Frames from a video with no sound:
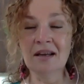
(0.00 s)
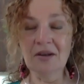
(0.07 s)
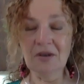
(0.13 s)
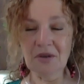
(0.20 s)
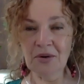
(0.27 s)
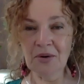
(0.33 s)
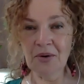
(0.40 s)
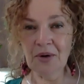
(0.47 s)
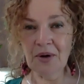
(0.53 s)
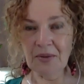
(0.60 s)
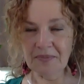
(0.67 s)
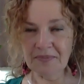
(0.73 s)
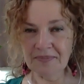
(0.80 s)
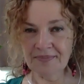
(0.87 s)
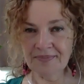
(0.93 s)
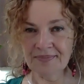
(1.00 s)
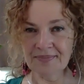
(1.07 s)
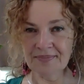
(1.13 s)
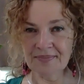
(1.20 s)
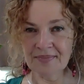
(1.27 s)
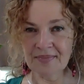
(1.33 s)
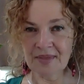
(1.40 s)
Cool.
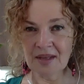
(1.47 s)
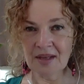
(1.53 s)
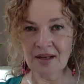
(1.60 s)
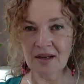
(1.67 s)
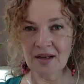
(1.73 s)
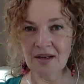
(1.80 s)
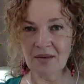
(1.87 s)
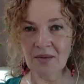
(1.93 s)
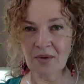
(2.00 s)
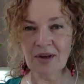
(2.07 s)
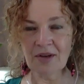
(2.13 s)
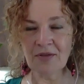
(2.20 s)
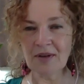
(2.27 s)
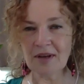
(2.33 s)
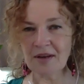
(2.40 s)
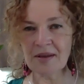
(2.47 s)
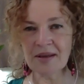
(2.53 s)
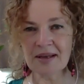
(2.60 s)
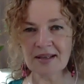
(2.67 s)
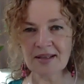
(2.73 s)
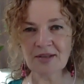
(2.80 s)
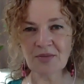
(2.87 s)
What if
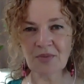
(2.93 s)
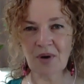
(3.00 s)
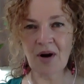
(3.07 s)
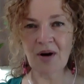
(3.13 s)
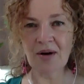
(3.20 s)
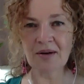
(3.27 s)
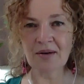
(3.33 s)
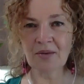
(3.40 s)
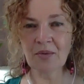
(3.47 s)
nothing is wrong?